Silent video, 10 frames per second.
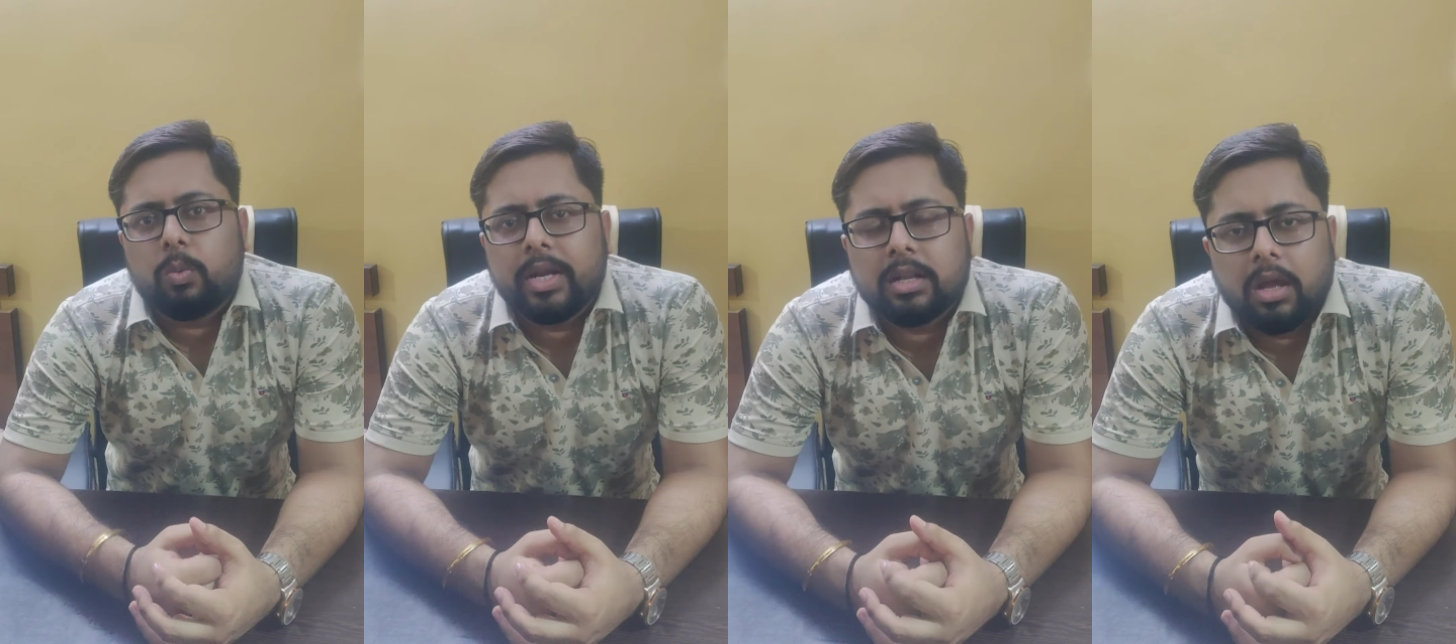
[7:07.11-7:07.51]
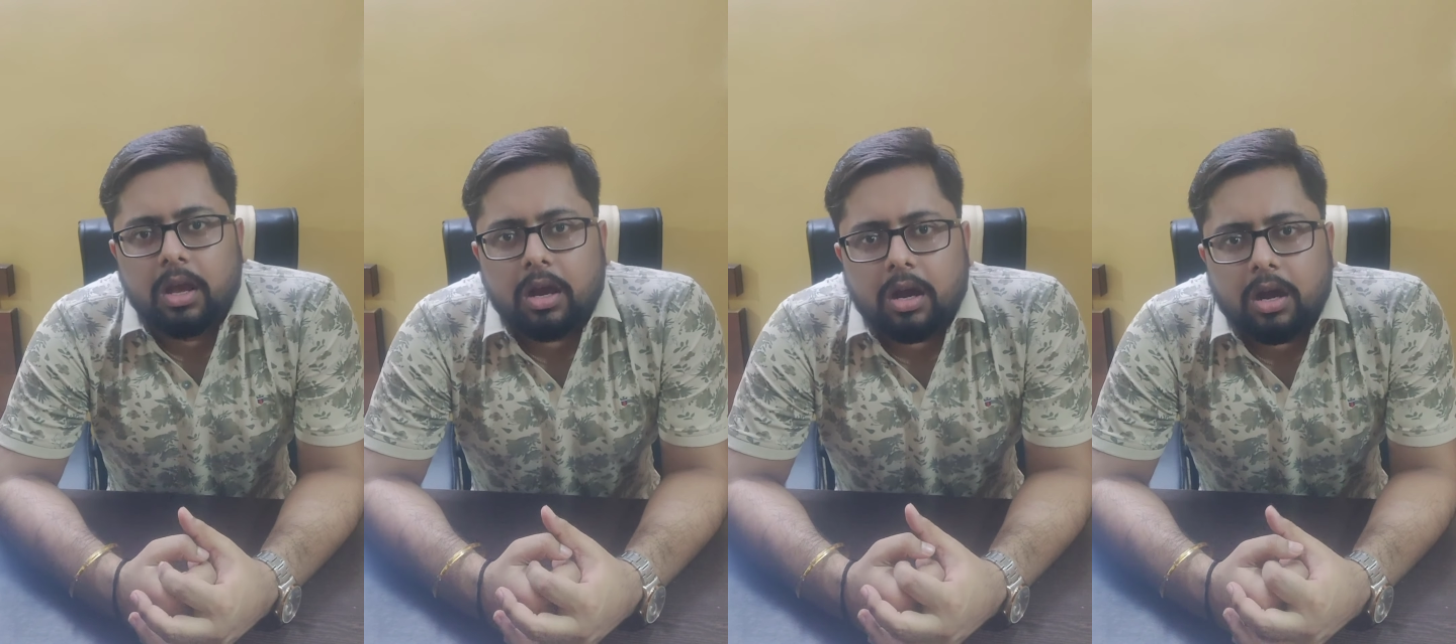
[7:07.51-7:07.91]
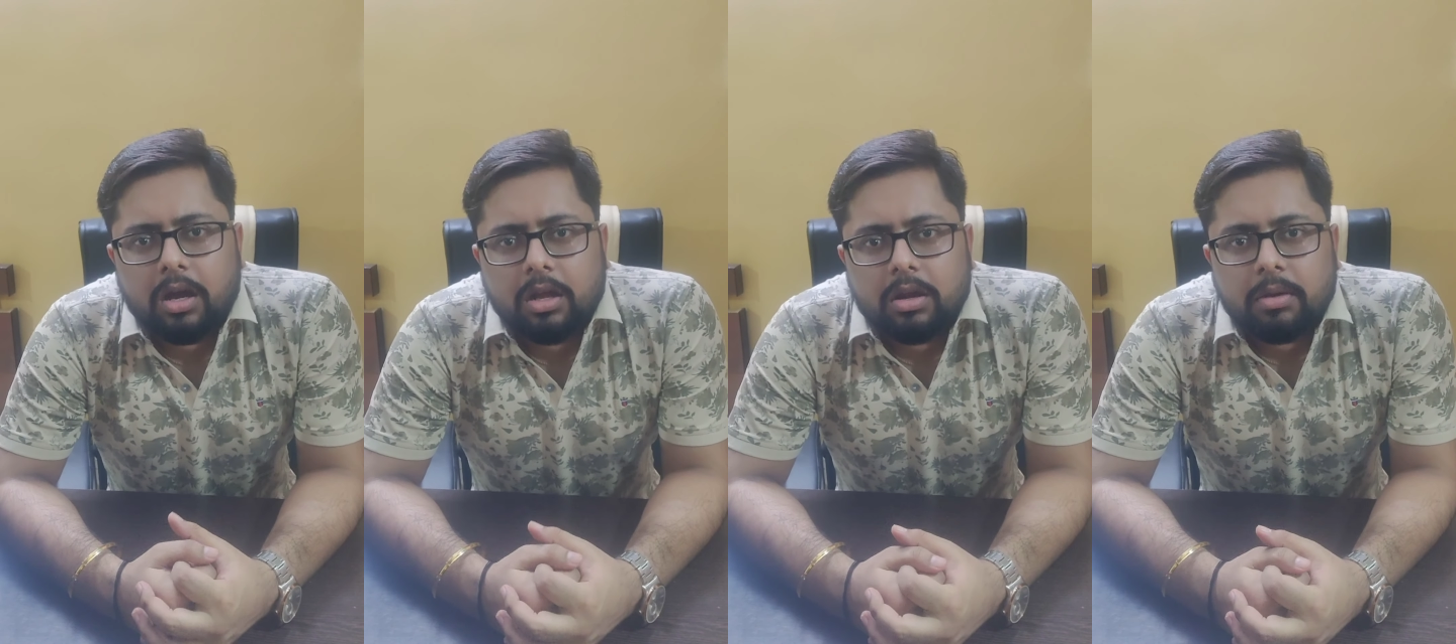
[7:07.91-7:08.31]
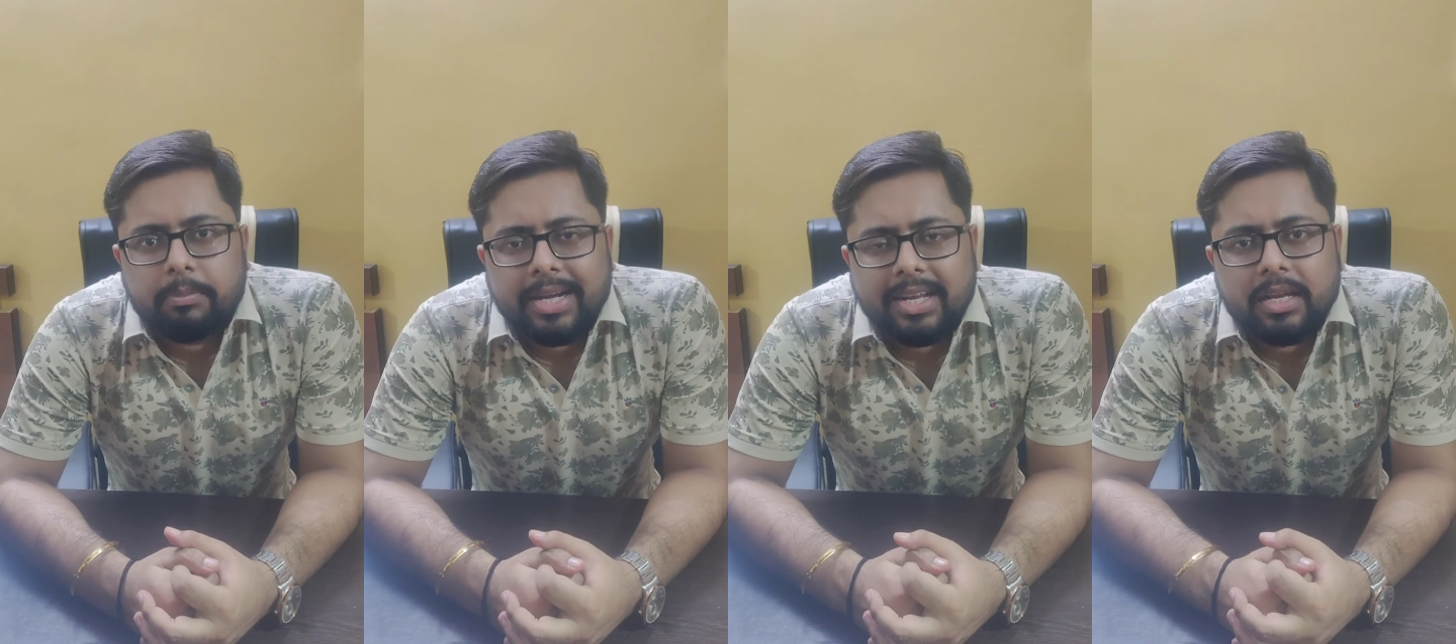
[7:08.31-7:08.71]
with uh, uh
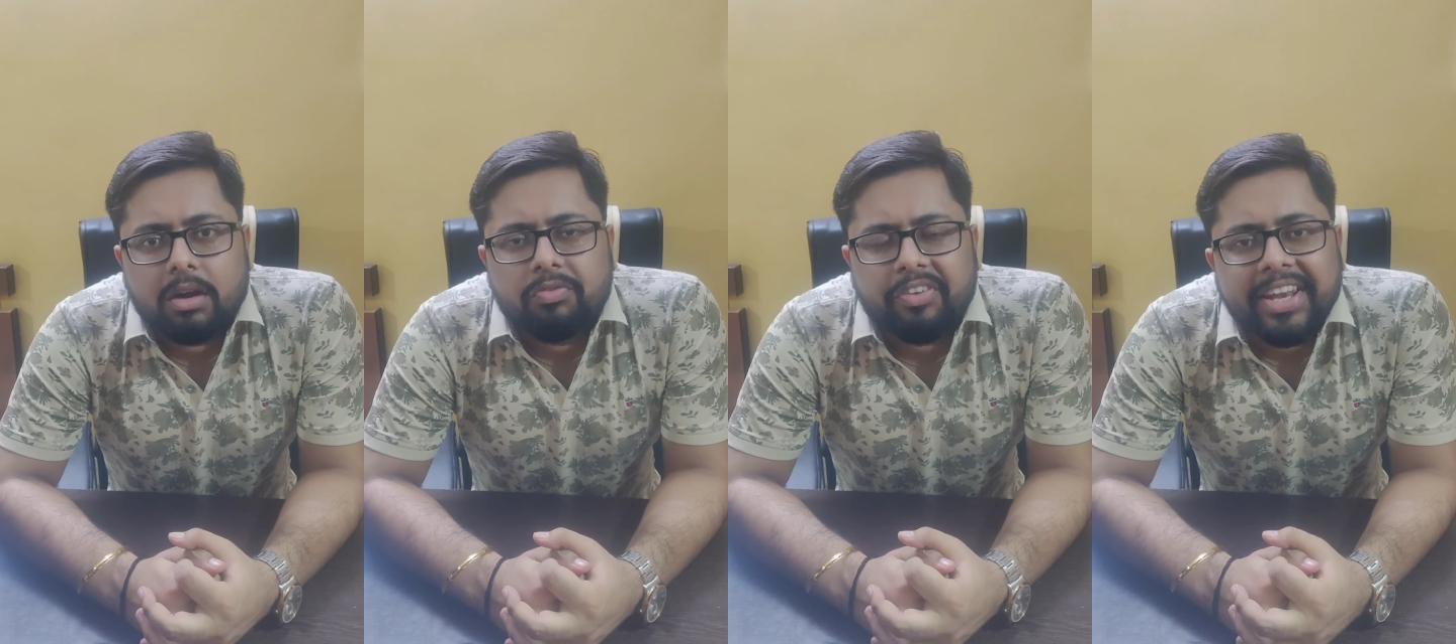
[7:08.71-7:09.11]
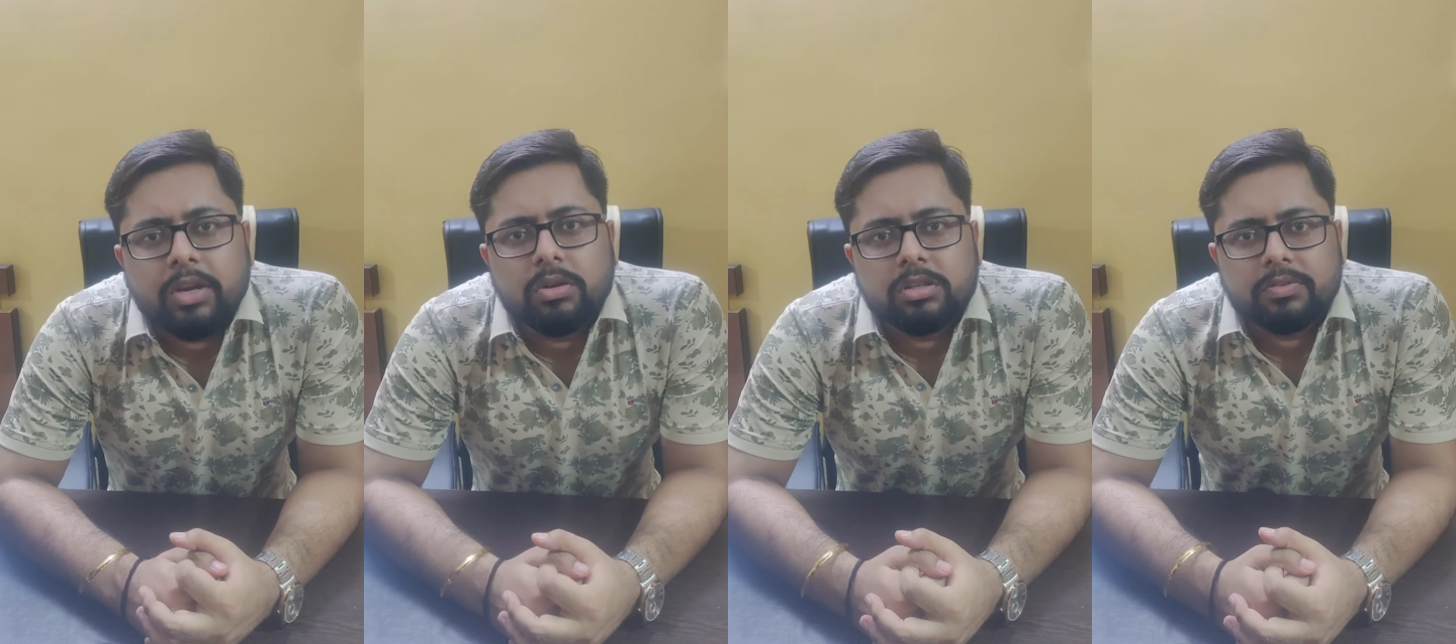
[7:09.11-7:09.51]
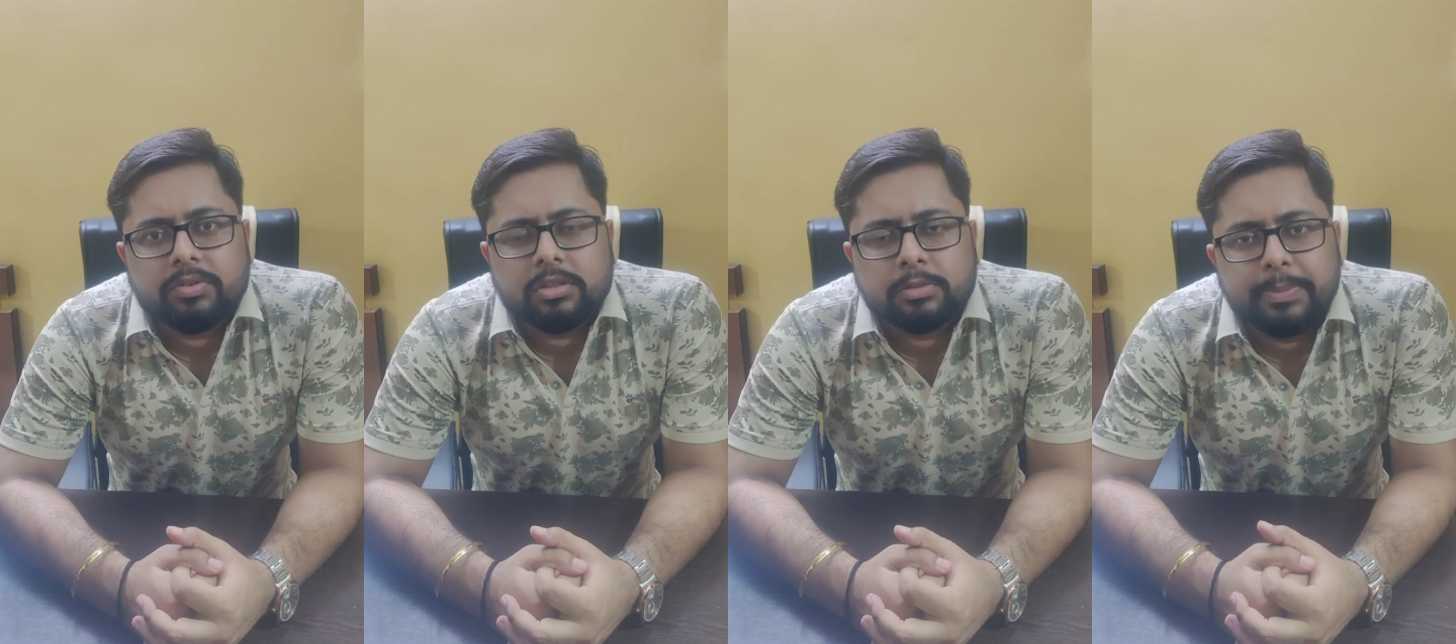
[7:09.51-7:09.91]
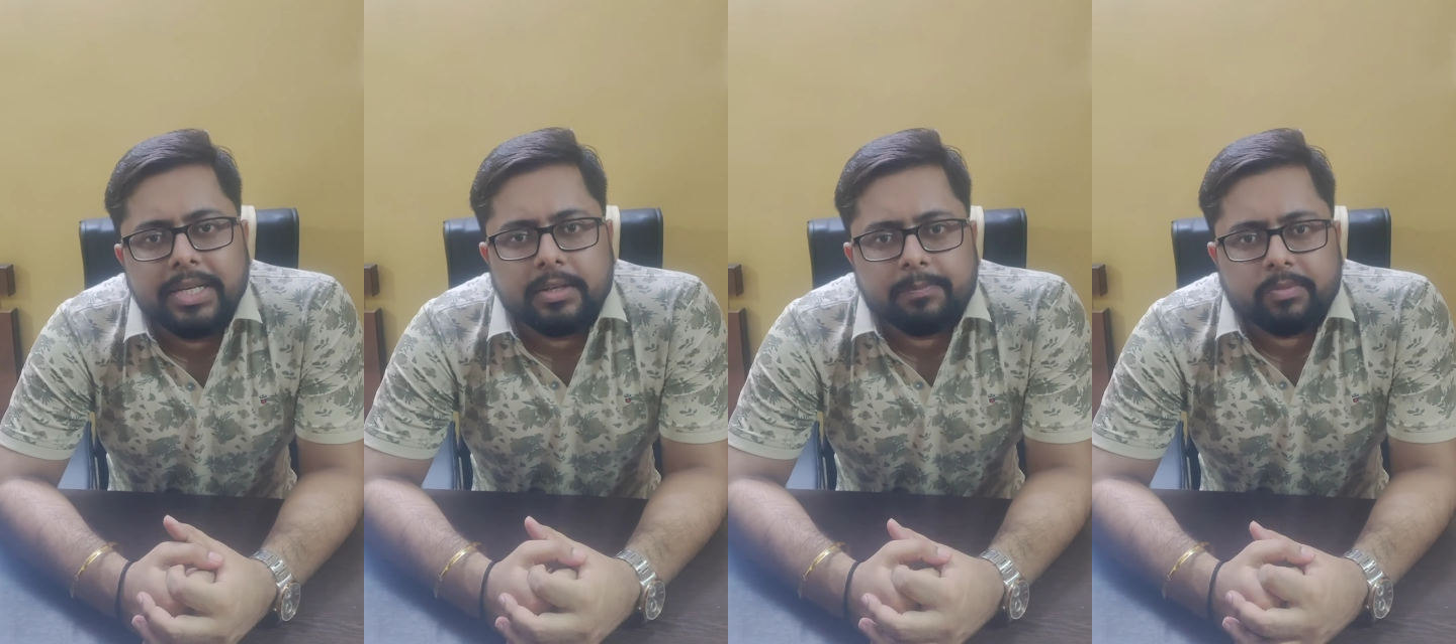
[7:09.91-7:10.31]
maintaining a very good
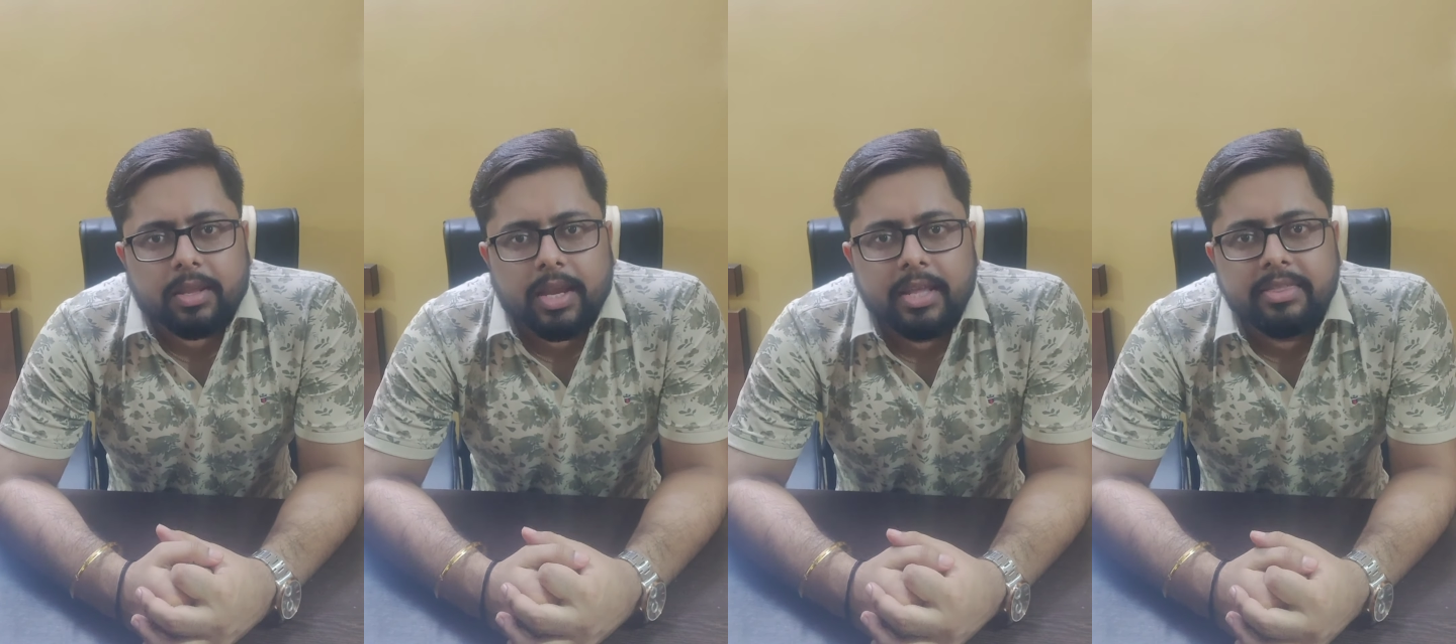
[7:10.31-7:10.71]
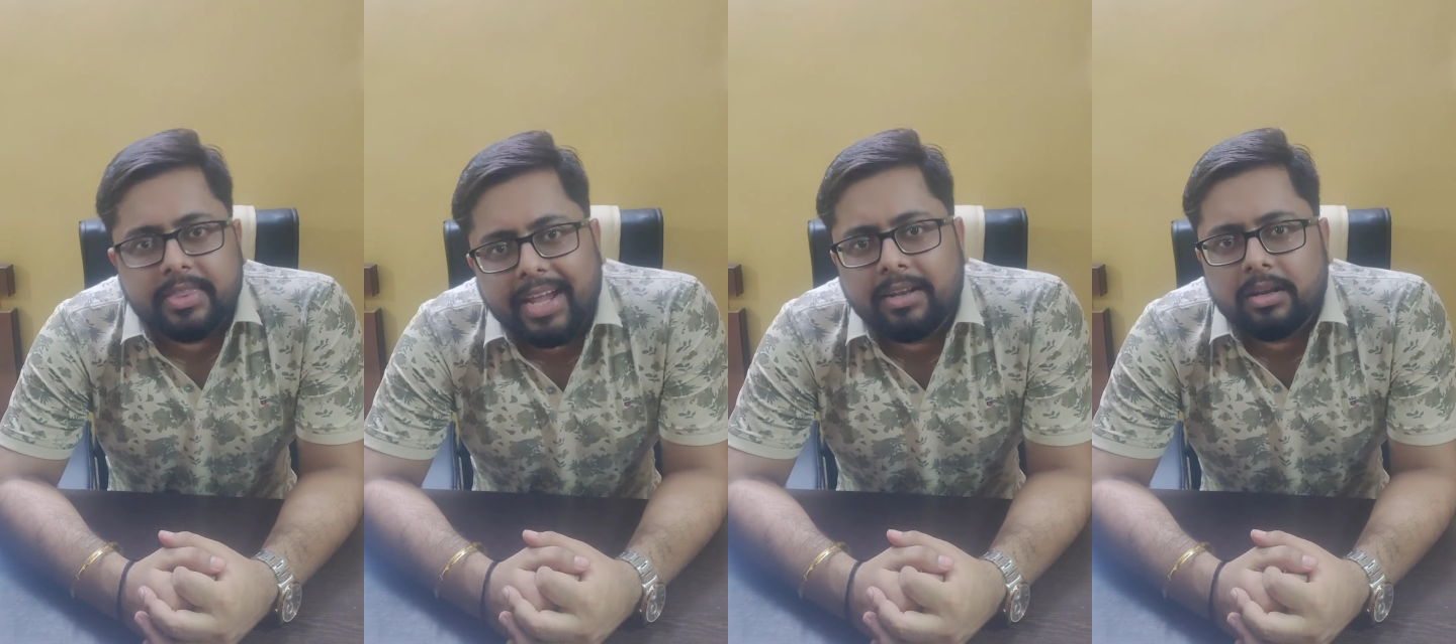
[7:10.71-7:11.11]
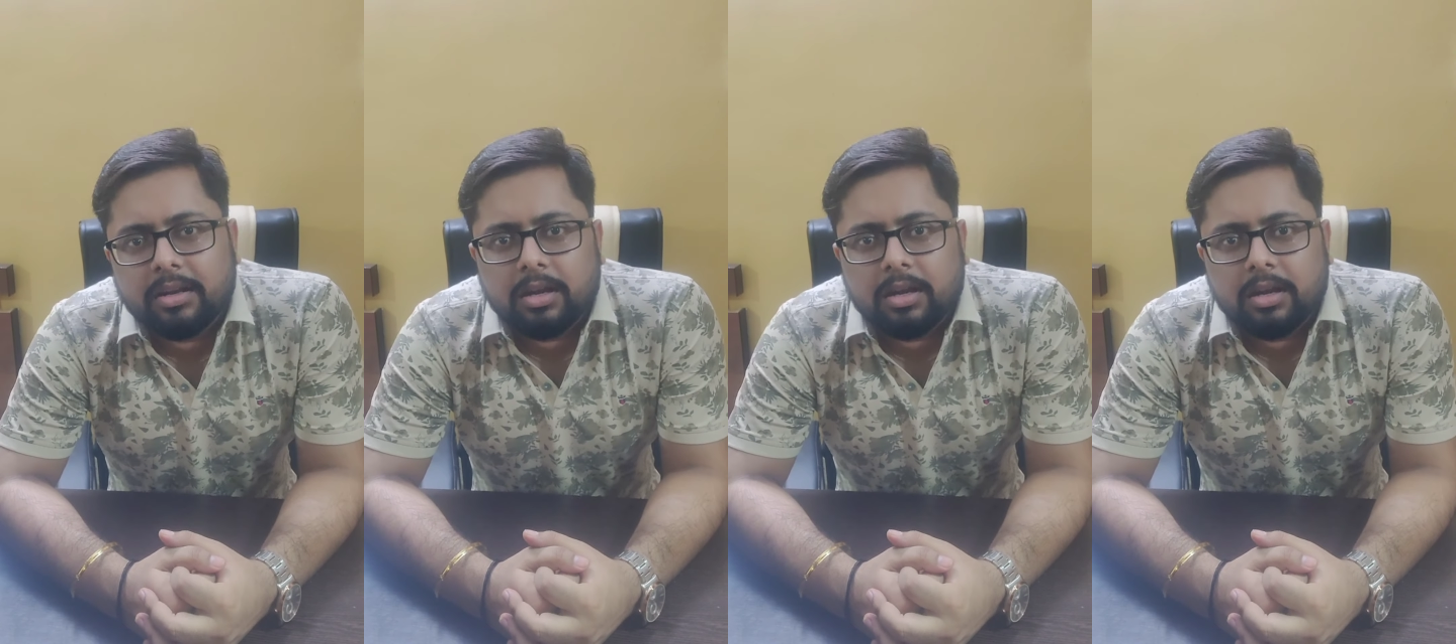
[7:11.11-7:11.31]
speed and then